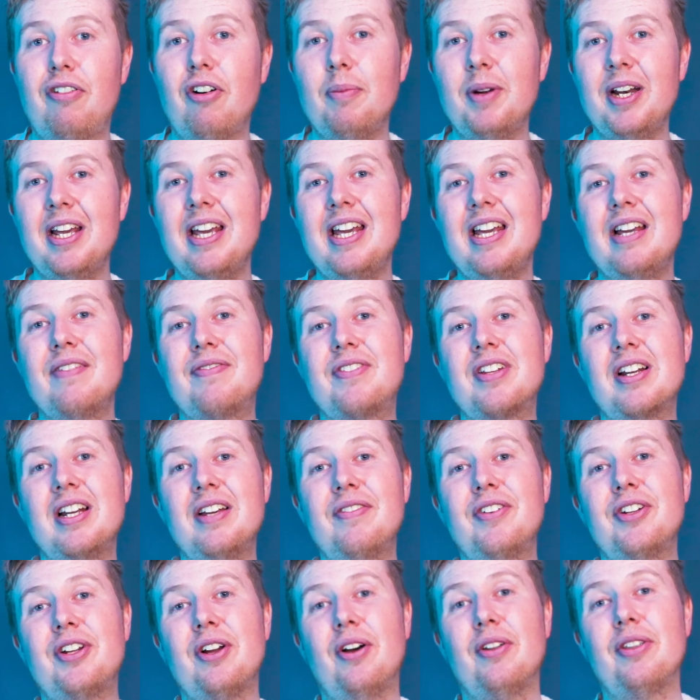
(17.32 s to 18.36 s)
Formula E have
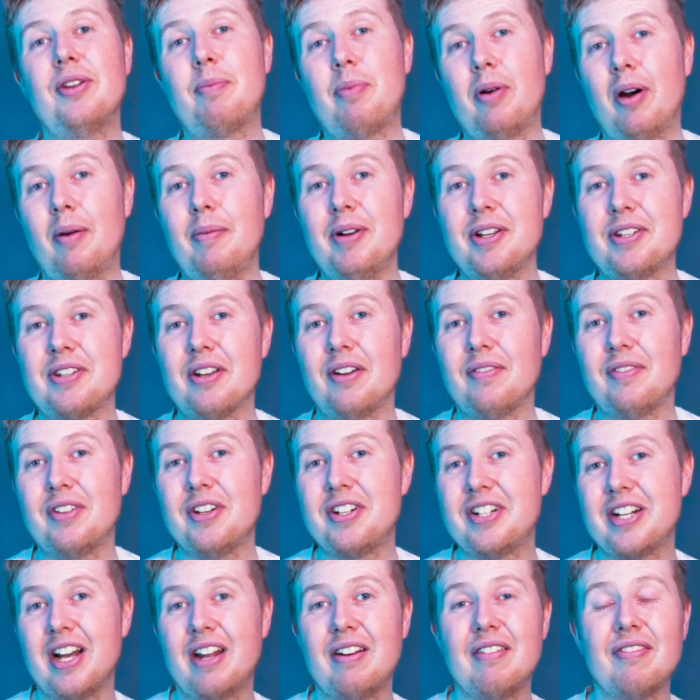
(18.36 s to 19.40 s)
delivered on the promise of the
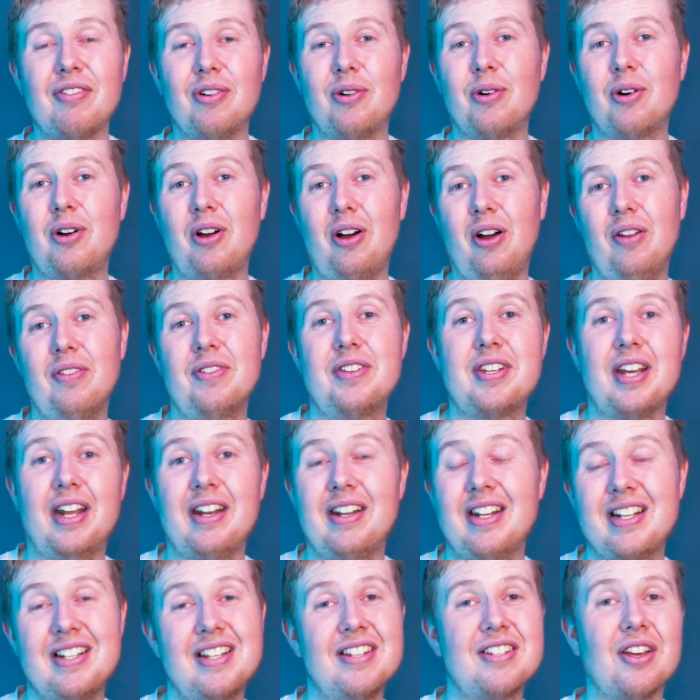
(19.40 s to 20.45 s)
Gen four
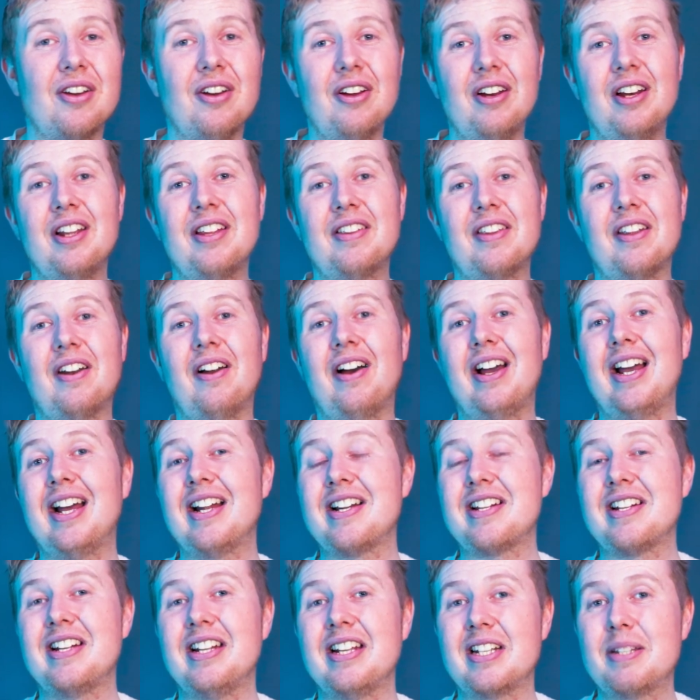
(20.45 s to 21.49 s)
content. This is earlier than I
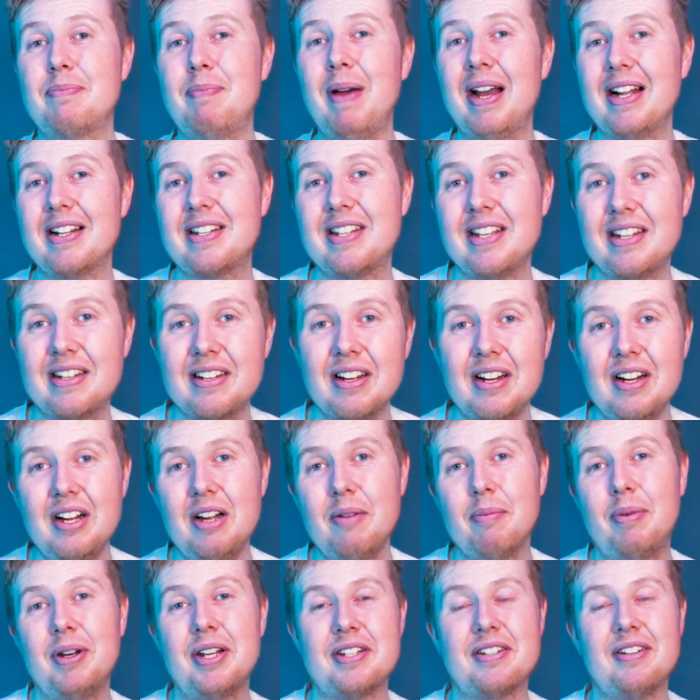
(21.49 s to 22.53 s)
actually expected,
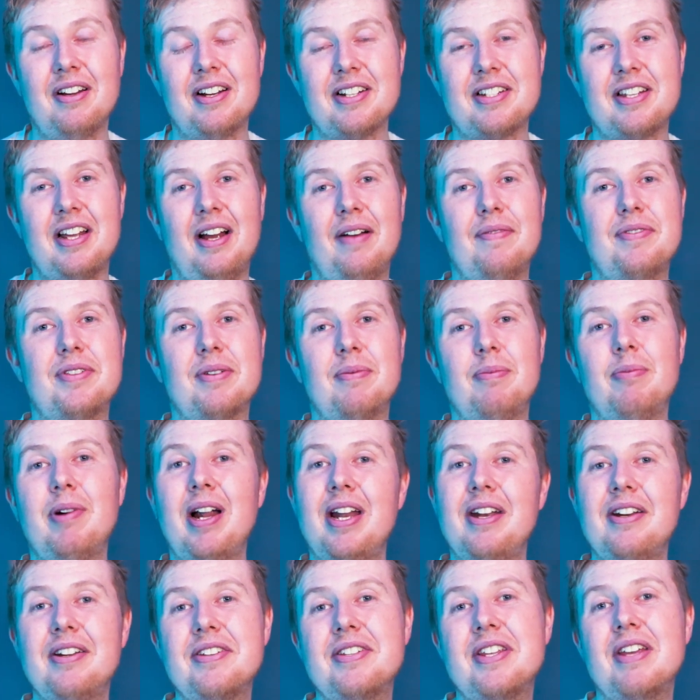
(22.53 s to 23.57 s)
but it's nice to have some
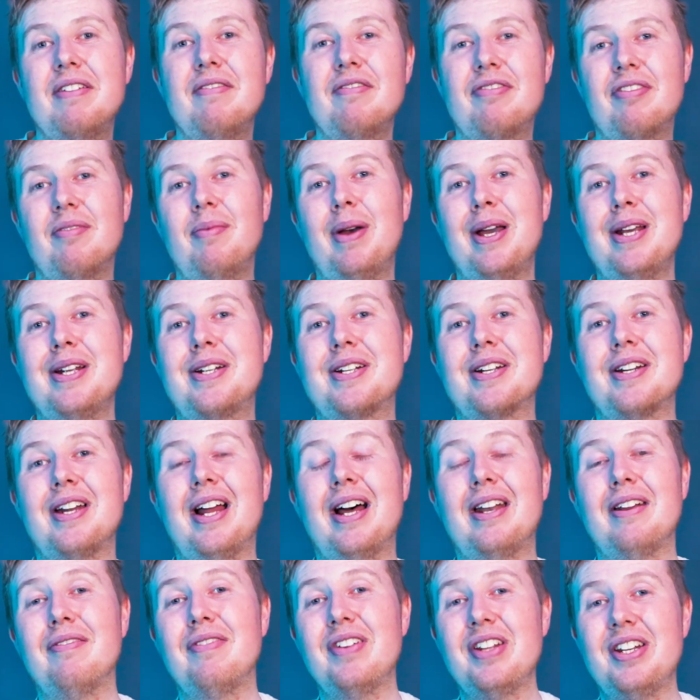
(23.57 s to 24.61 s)
renders, information
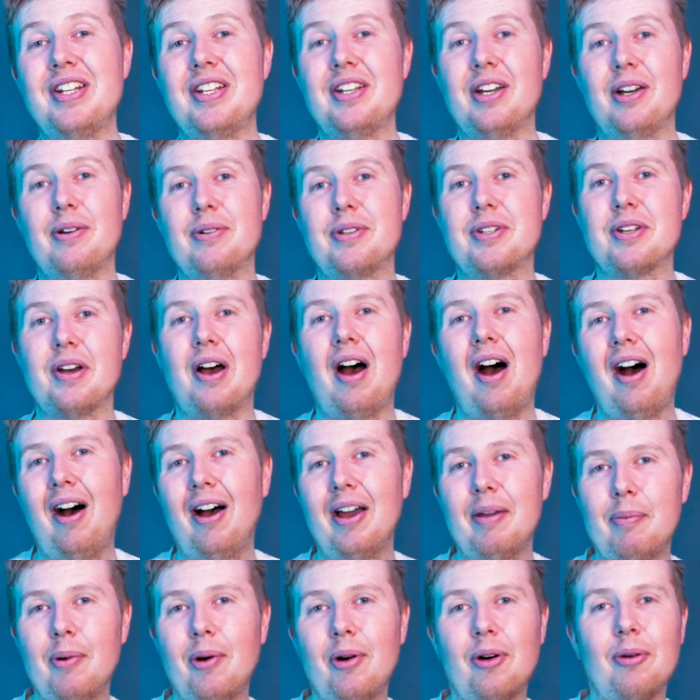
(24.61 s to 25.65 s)
and a video to
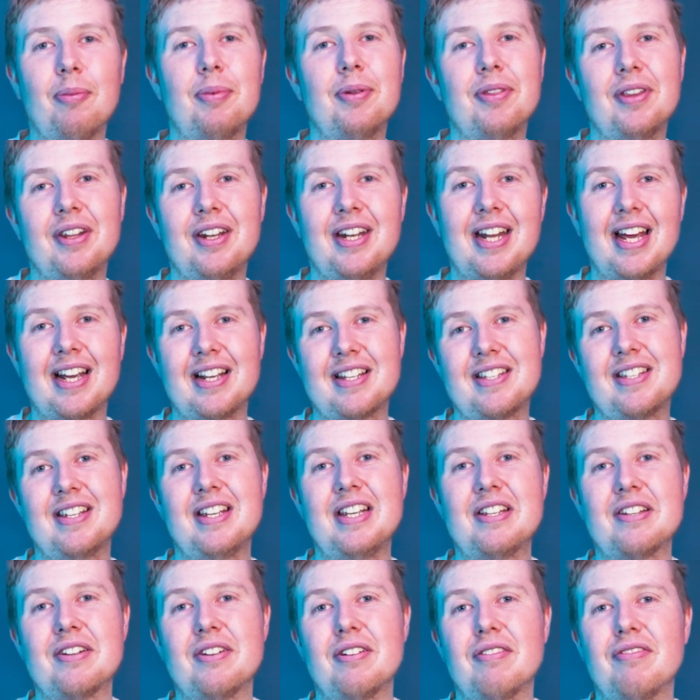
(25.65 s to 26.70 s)
hype up the next
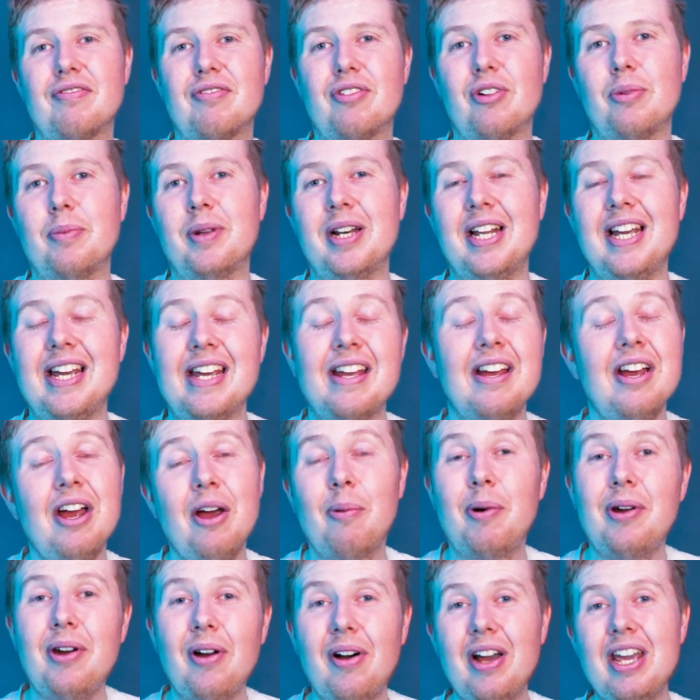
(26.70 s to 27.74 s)
season of Formula E.
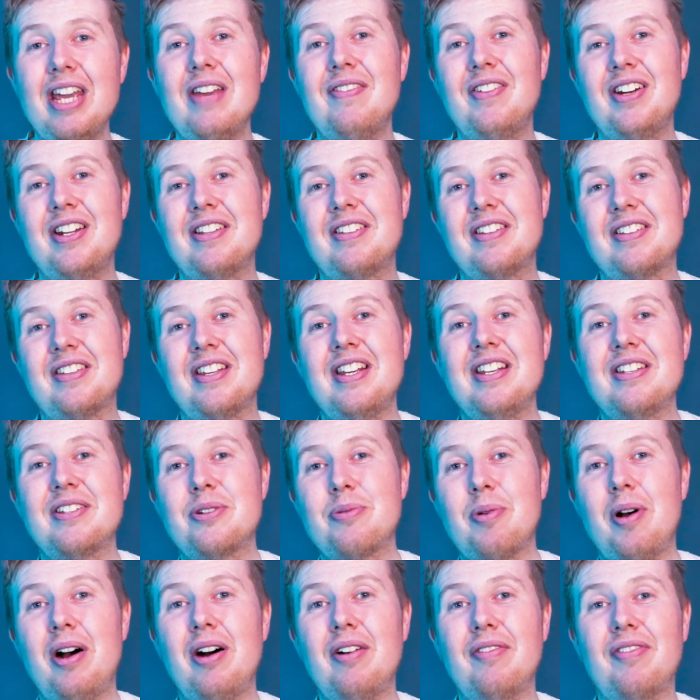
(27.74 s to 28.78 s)
We're not even into season
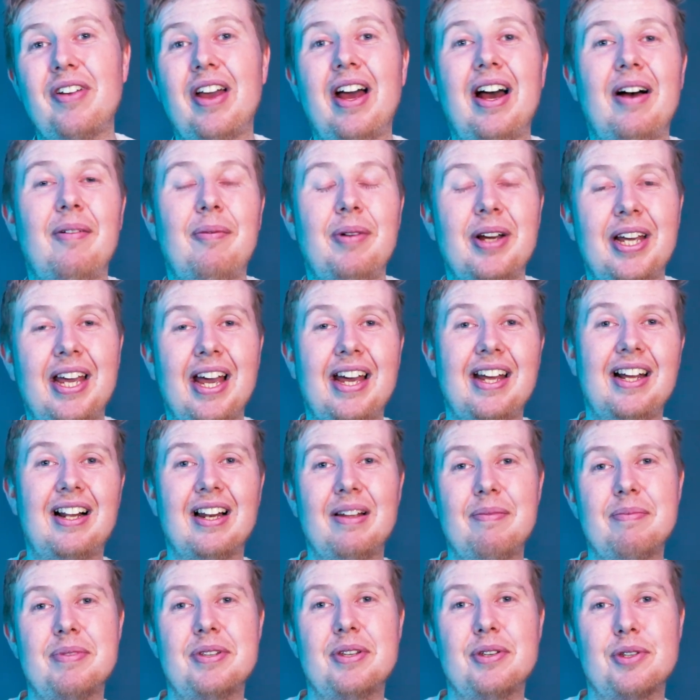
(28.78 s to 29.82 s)
twelve yet, and we're getting
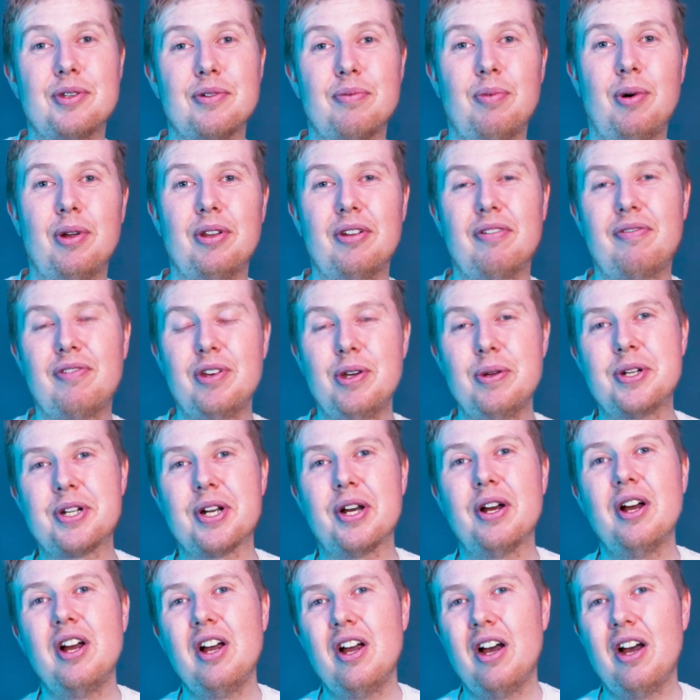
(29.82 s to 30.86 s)
glimpses of what the future